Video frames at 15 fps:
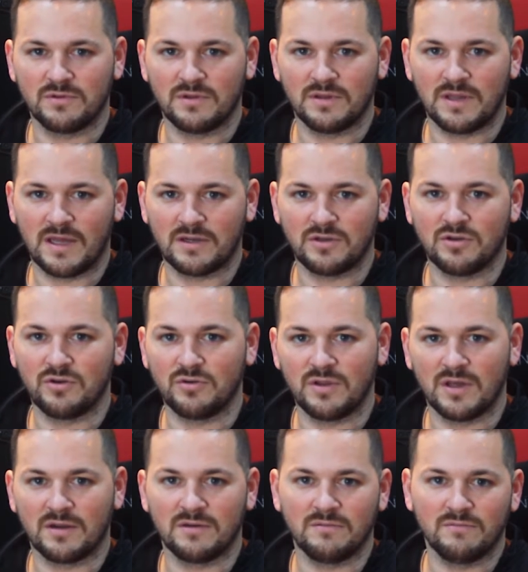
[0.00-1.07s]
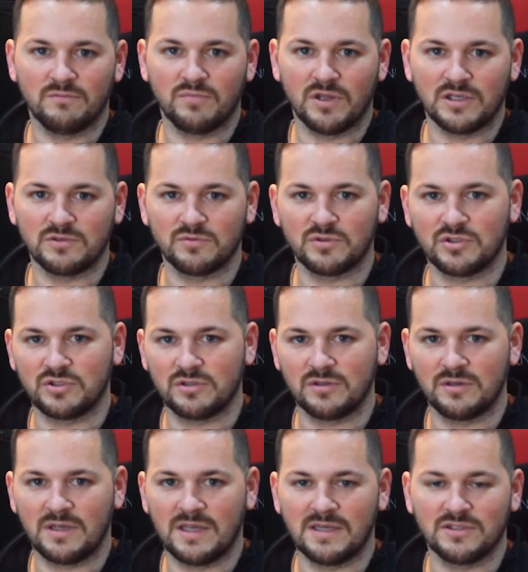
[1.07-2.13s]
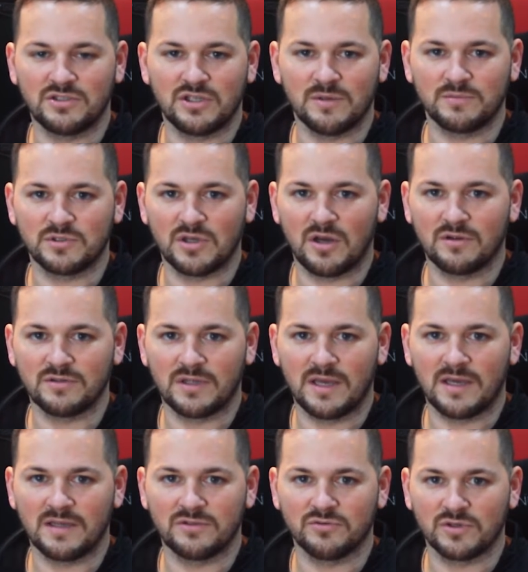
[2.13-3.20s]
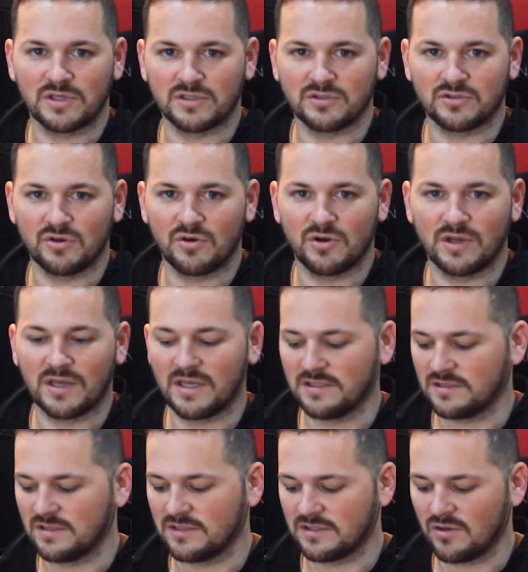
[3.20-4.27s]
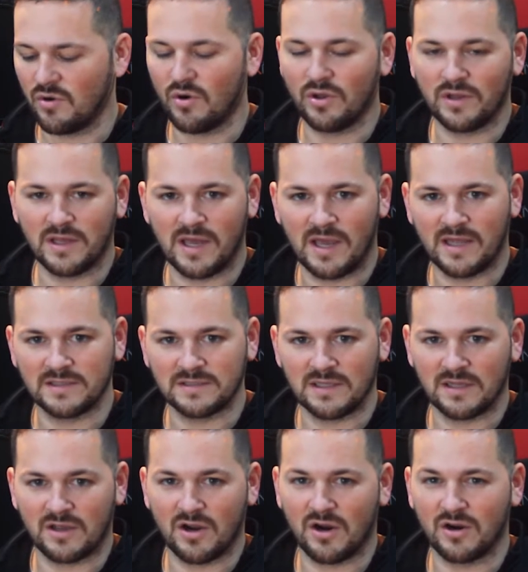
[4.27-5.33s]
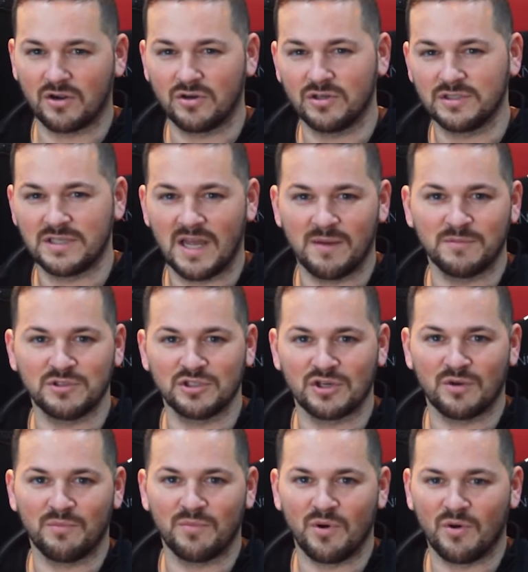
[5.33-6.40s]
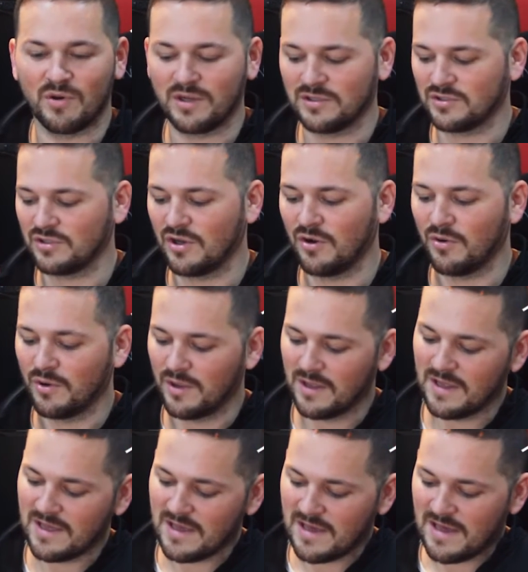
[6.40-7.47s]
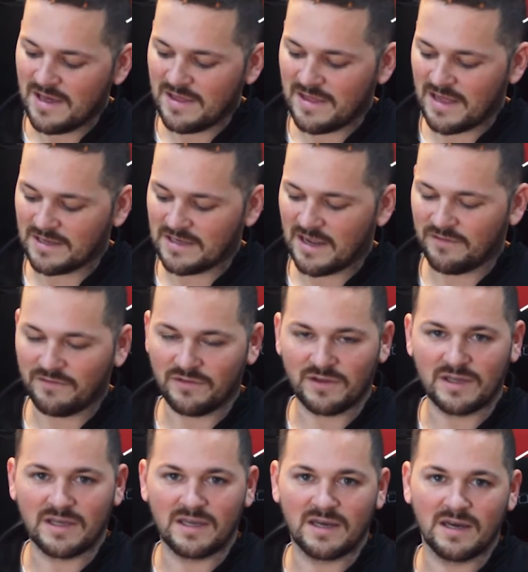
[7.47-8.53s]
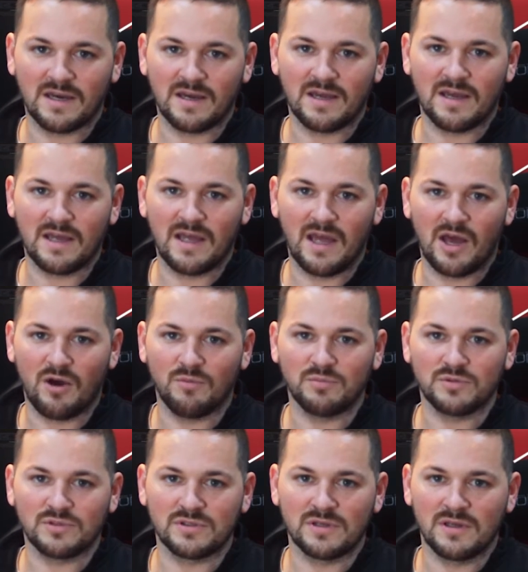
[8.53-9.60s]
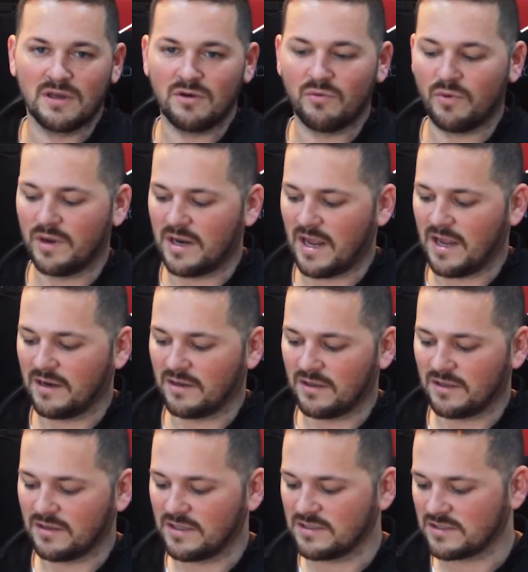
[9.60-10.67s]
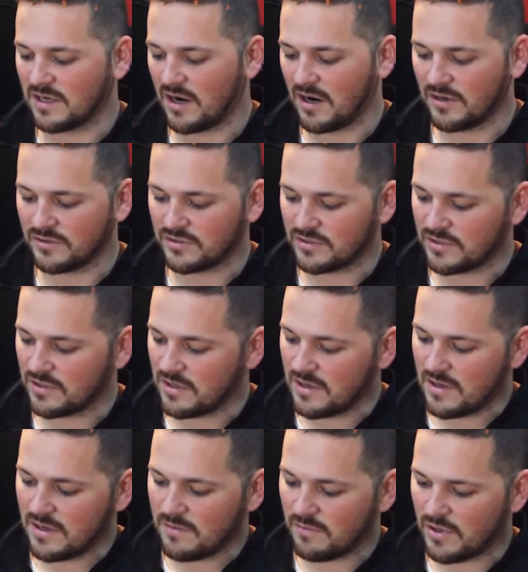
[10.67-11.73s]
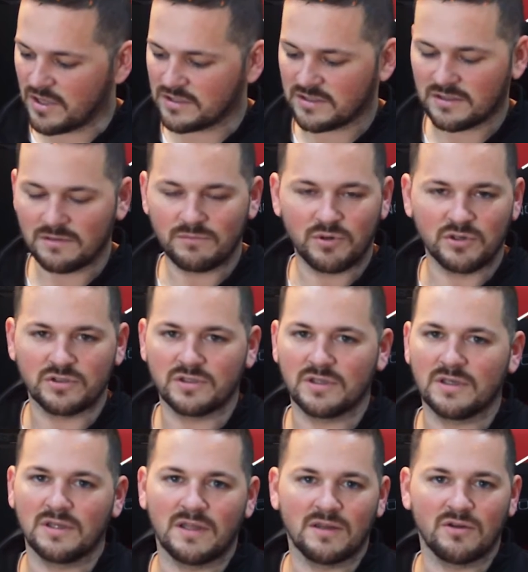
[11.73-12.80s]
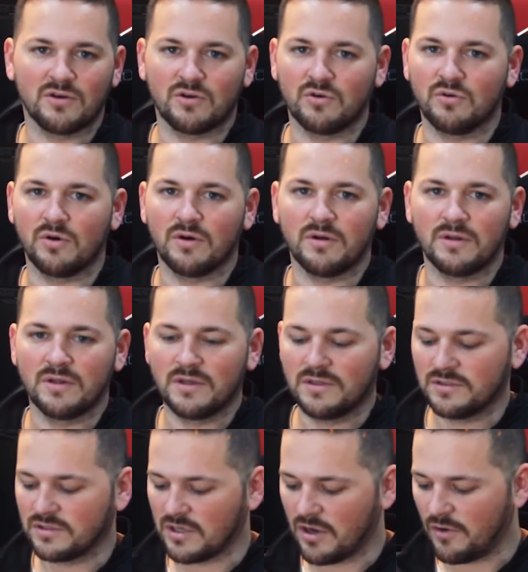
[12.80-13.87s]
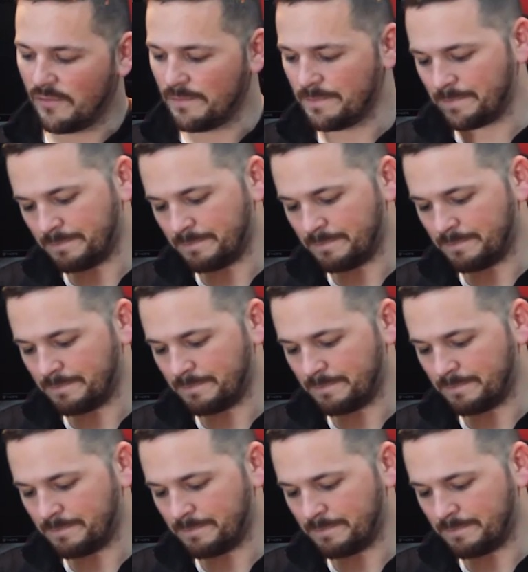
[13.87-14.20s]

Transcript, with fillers: that dude that plays with eating chips all day, drinking soda, gets his oily hands on the card, could damage a component. So that definitely helps when handling these cards. Plus, personally, they look cool. So